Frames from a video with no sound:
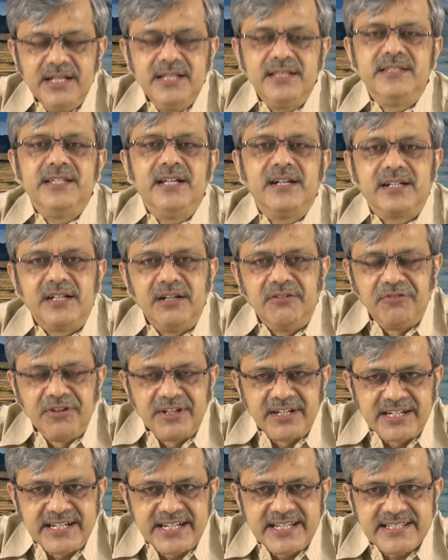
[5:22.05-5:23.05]
their
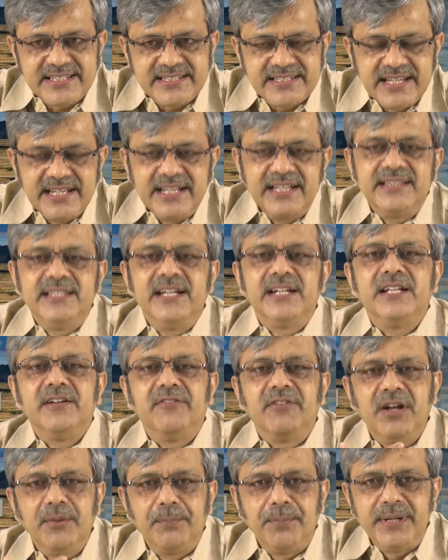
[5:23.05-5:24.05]
governance, their
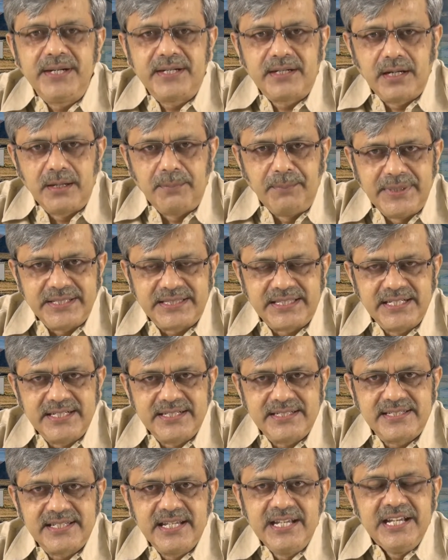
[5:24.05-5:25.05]
developmental
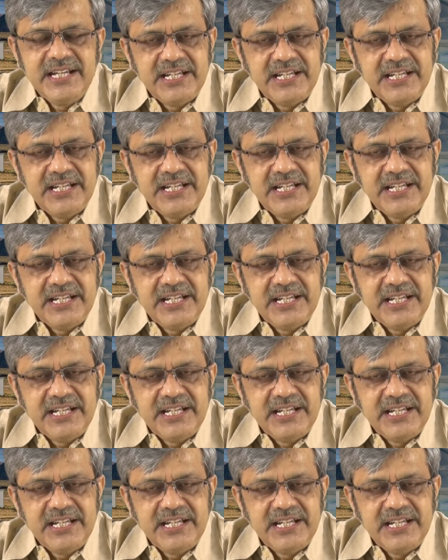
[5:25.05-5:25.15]
methods,